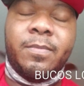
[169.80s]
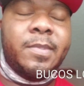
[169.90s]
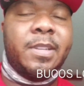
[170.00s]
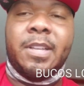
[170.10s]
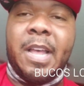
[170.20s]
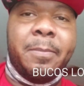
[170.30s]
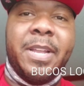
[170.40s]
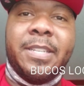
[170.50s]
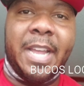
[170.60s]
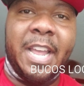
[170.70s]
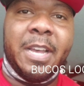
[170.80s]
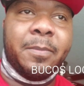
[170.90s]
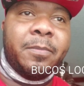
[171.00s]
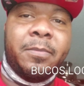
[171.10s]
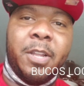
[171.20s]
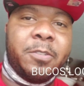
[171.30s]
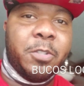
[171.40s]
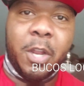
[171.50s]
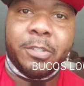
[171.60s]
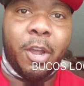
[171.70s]
I mean, damn,
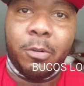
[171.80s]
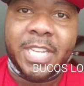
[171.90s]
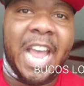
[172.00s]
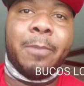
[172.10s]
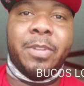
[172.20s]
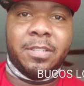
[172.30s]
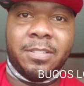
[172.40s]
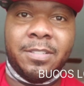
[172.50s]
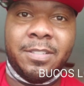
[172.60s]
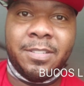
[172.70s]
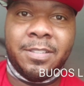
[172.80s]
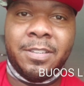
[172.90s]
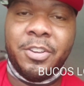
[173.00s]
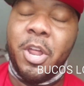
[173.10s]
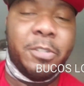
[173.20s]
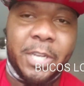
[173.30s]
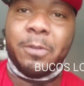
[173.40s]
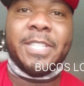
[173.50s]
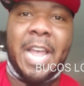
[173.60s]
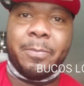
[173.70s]
no toe tapping, no toe
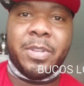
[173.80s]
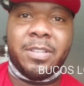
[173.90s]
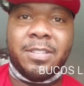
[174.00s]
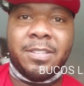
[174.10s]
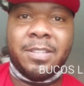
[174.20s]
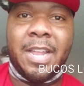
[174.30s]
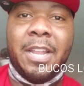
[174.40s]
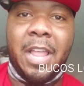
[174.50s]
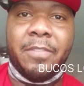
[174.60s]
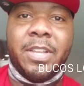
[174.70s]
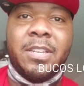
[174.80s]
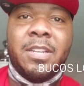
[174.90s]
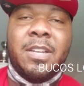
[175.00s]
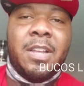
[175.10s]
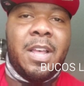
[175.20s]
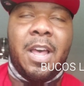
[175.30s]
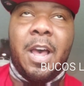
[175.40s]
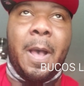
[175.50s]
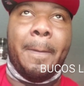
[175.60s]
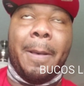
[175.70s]
tapping. I love it.
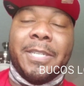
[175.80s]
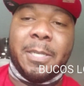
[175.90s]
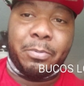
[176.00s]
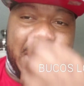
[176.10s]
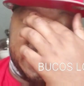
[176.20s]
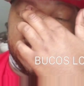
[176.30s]
I was surprised to see